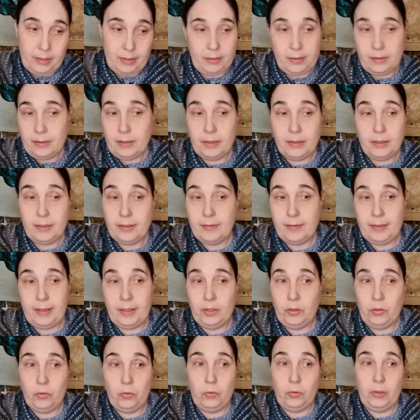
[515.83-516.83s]
they're not
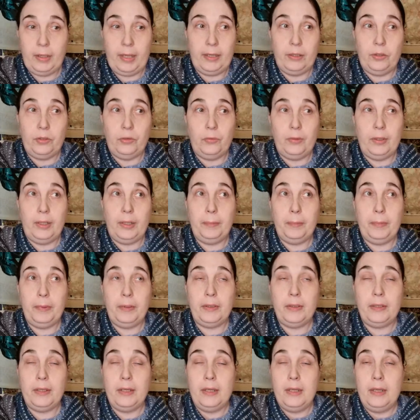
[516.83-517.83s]
saying you can't do that,
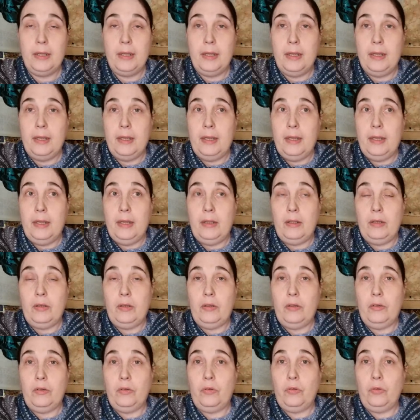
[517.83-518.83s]
but
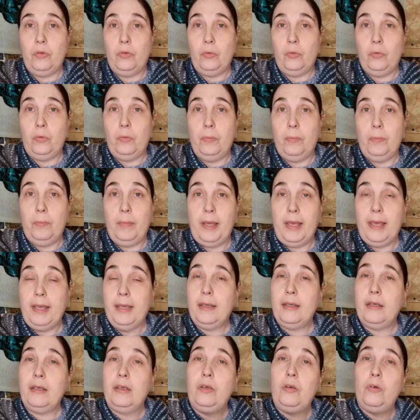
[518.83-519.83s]
to
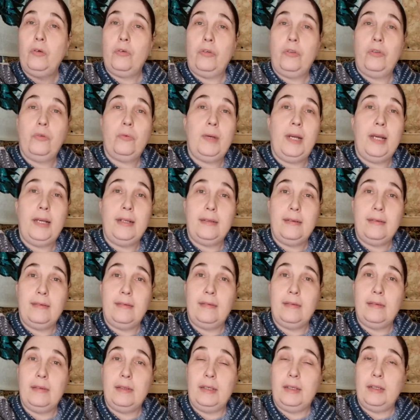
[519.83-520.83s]
make your
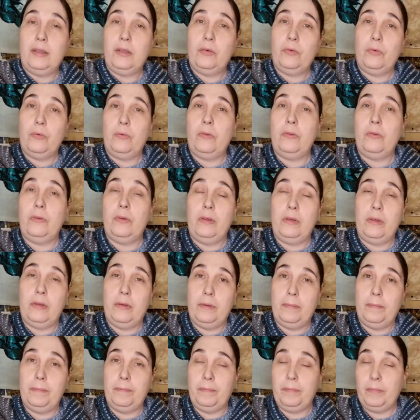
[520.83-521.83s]
threads in the,
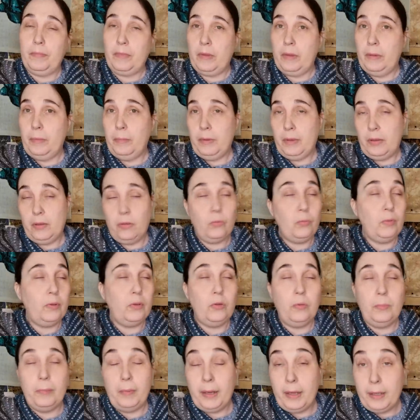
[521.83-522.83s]
um, because
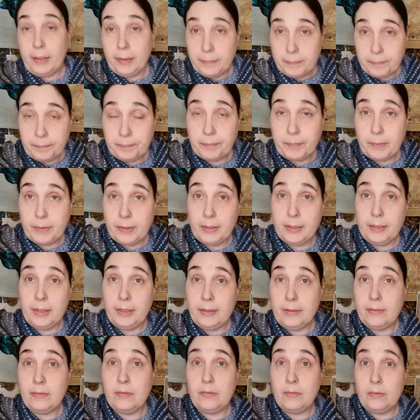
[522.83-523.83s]
when you buy
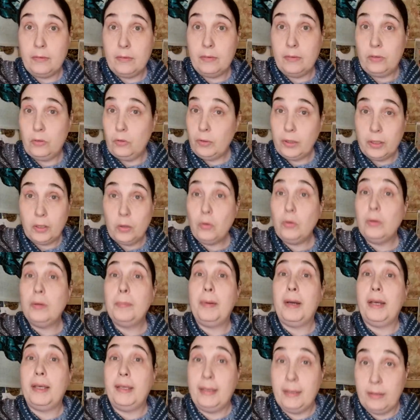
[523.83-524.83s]
kits, you can only
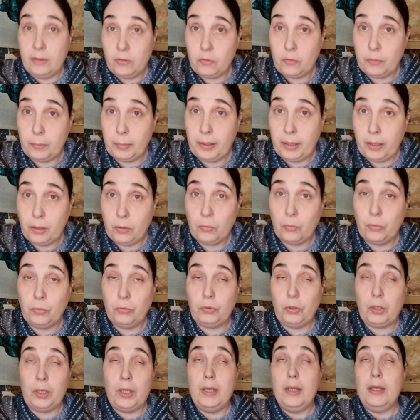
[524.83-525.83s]
buy kits from Gecko
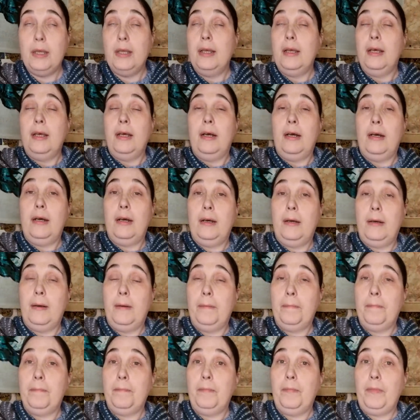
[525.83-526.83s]
Rouge.
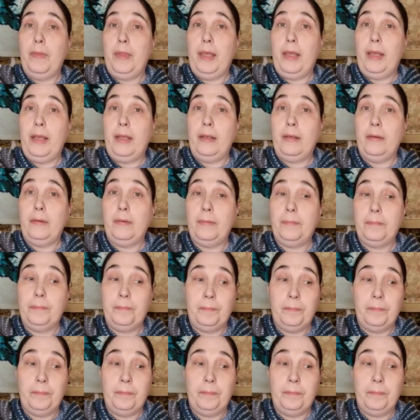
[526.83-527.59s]
Um, and